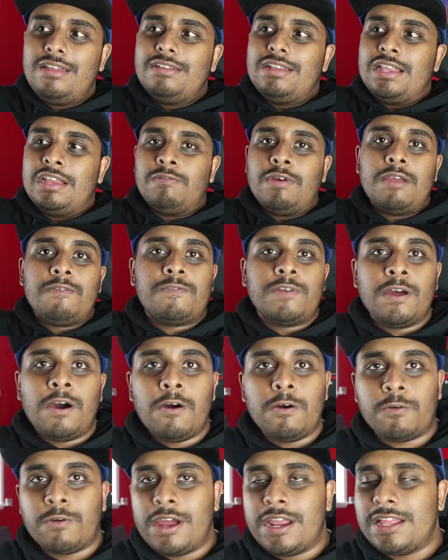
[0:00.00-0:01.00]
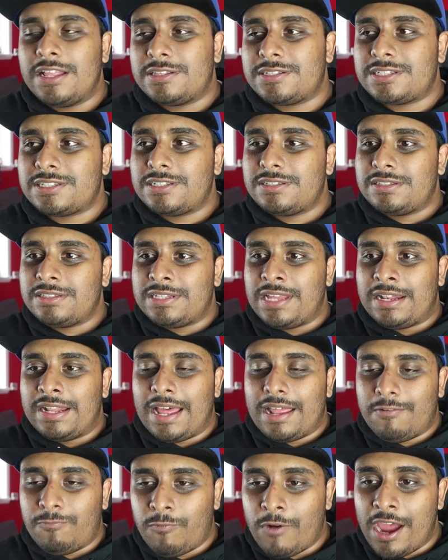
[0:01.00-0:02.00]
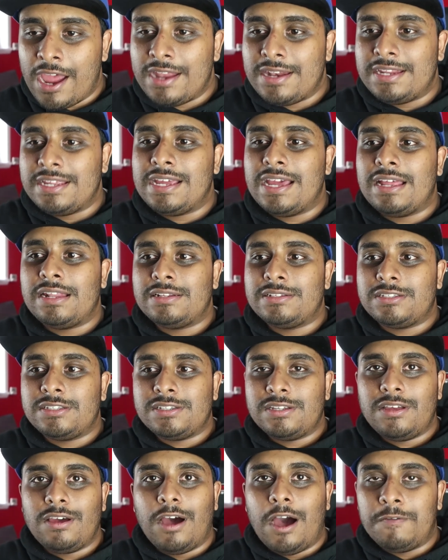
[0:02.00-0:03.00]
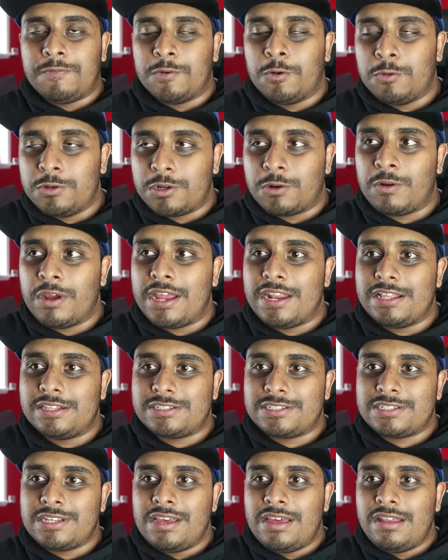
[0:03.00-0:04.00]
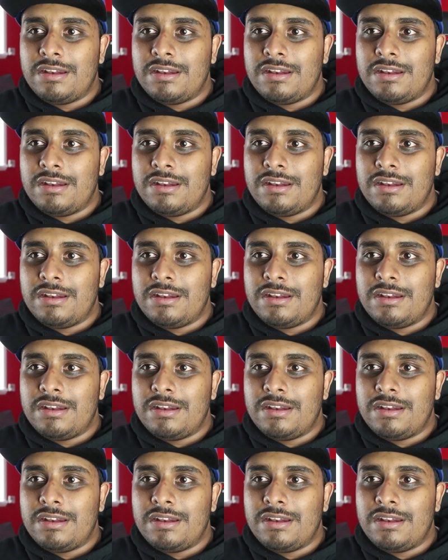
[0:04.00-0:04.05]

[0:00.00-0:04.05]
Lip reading: Then you wait for the whole credits. Then right at the end, after all the credits,